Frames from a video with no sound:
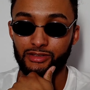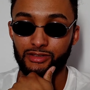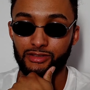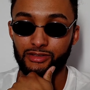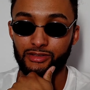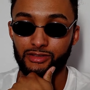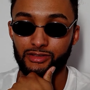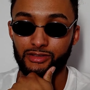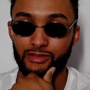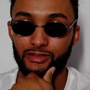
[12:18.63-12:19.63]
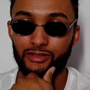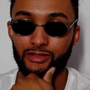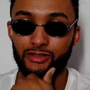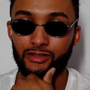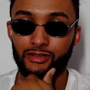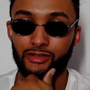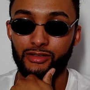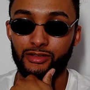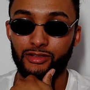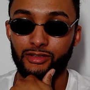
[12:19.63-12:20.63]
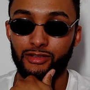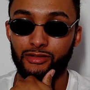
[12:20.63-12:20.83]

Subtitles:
No one is speaking in this clip.